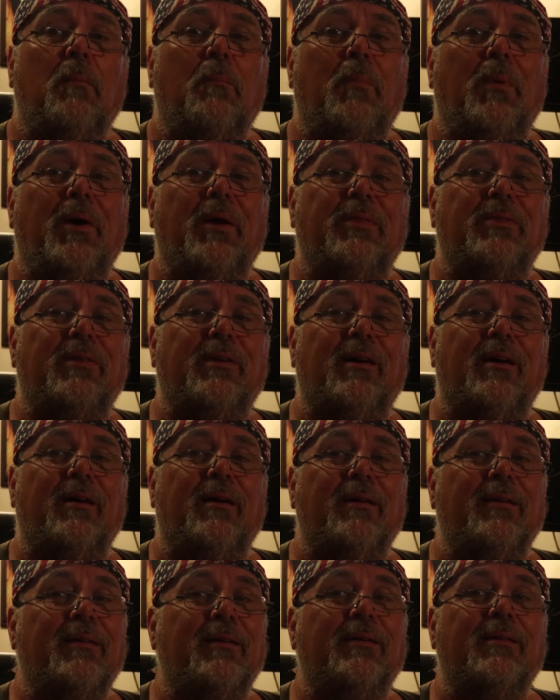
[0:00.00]
But
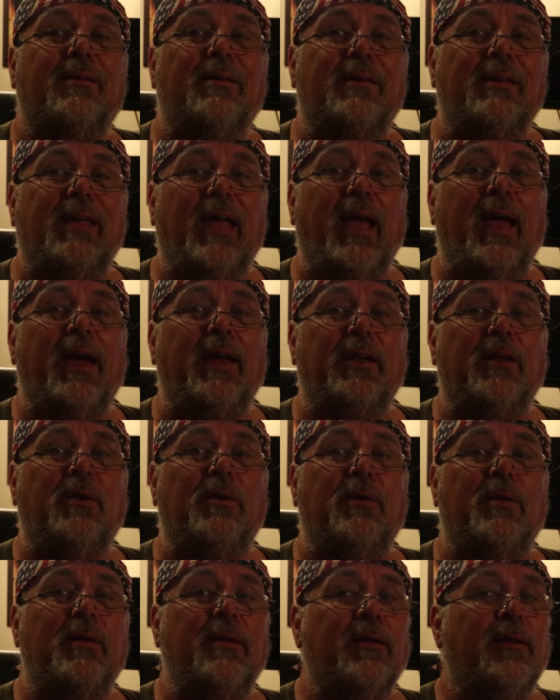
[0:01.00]
the
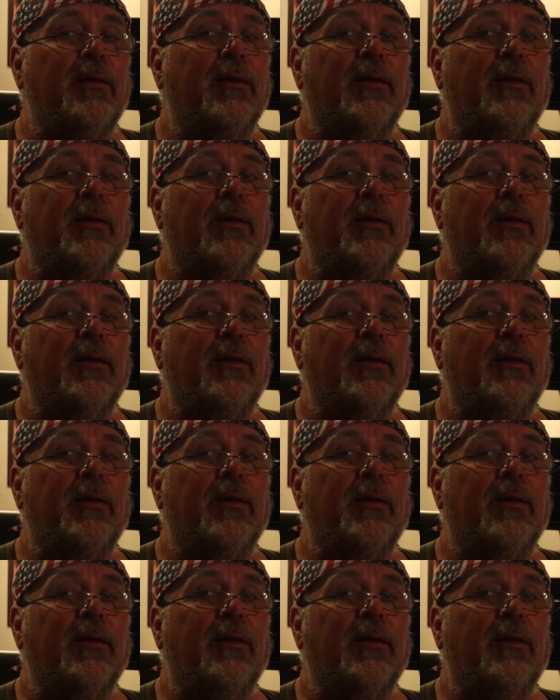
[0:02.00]
Canon